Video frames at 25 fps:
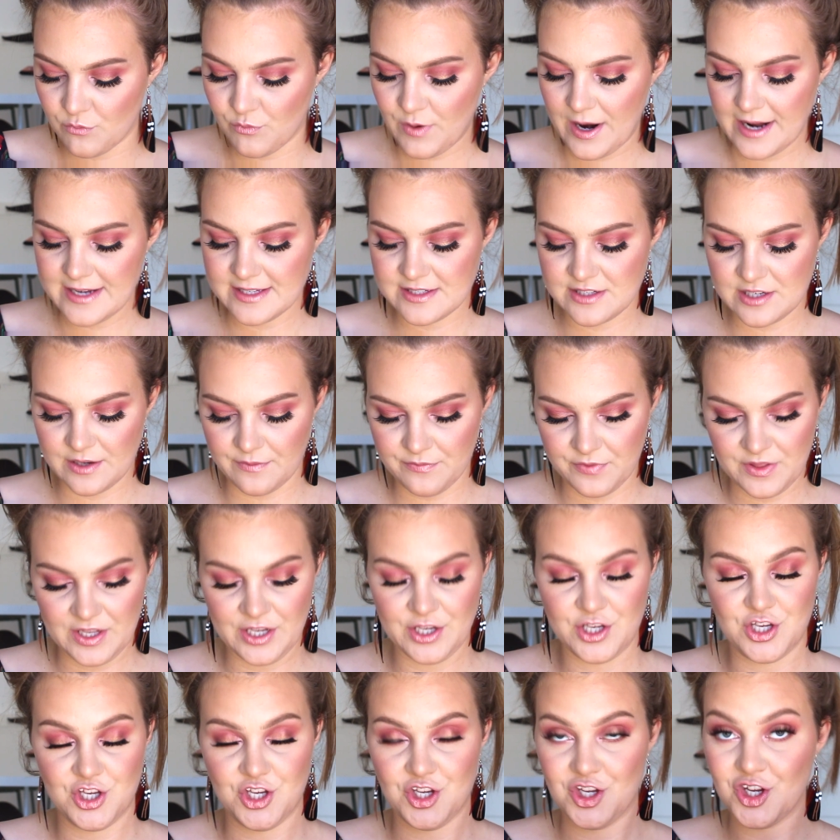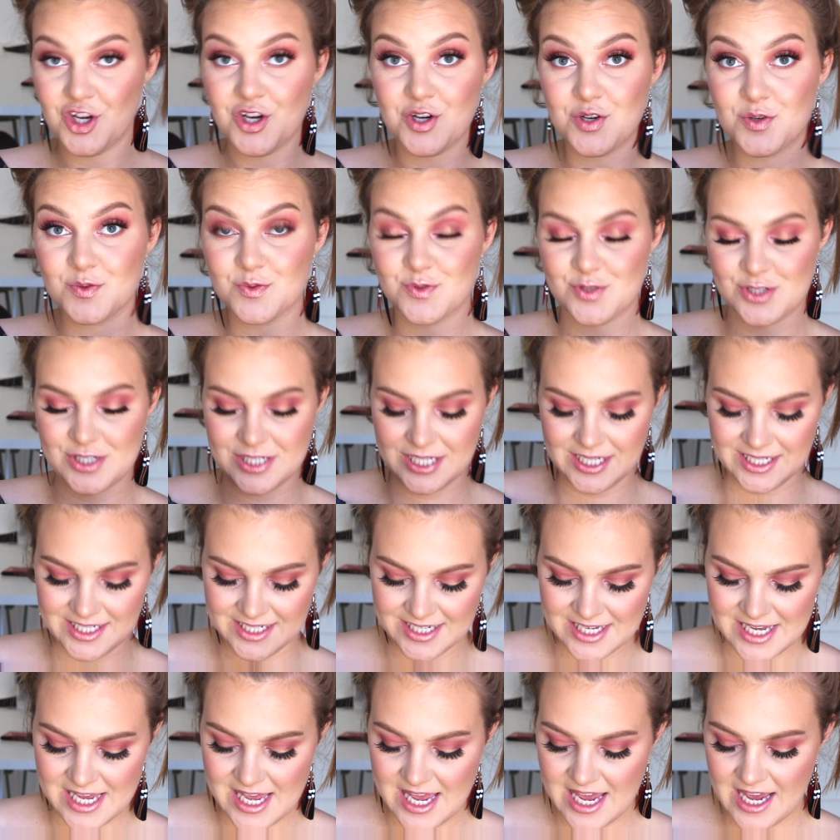write something cute,
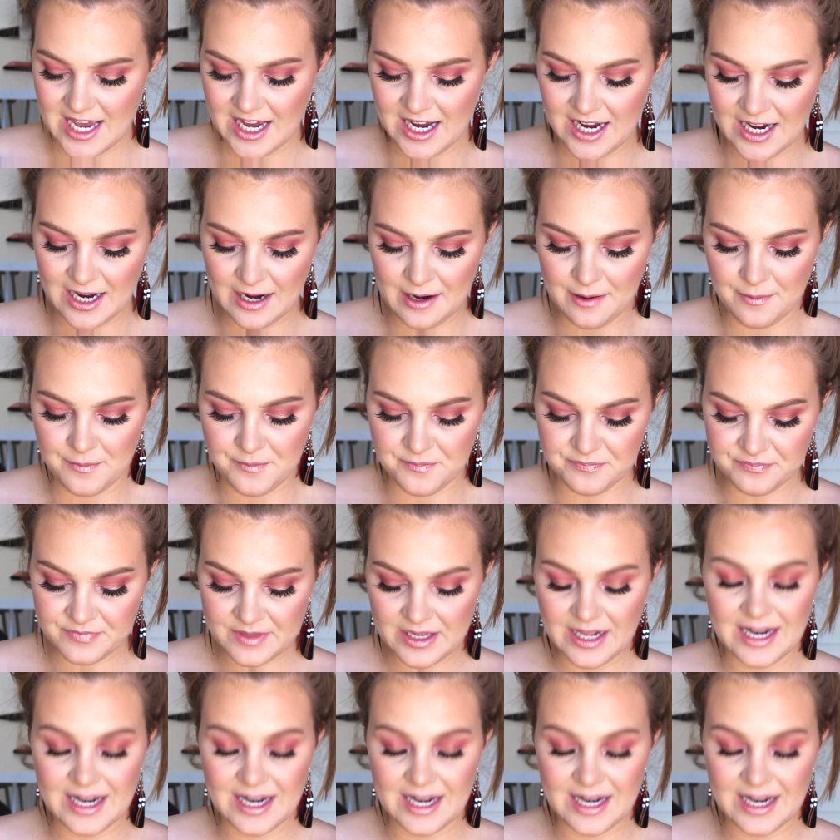um,